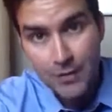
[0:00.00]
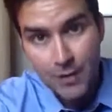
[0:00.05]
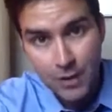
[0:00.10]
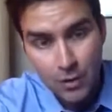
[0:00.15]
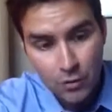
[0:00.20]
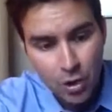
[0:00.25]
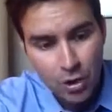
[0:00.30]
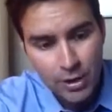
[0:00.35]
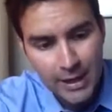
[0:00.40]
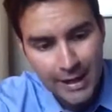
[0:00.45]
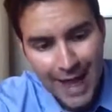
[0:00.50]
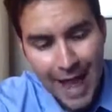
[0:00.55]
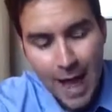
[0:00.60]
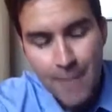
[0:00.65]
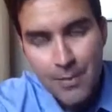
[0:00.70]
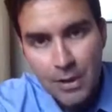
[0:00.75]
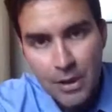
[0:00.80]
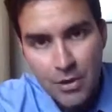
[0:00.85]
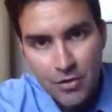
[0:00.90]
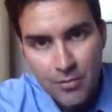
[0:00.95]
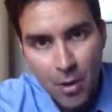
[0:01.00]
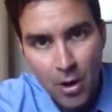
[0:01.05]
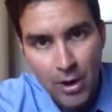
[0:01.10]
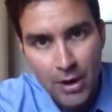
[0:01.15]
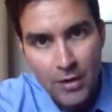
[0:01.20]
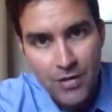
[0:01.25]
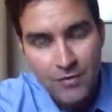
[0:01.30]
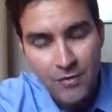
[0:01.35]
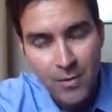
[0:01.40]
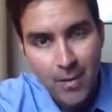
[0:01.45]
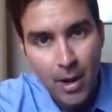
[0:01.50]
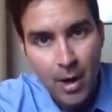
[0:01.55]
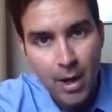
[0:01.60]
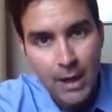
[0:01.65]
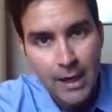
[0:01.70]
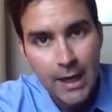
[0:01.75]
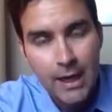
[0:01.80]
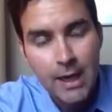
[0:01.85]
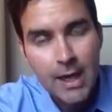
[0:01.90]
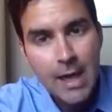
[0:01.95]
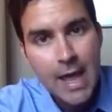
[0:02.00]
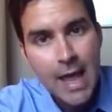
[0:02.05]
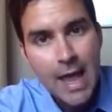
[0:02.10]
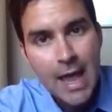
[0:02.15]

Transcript: the crony capitalist markets of America.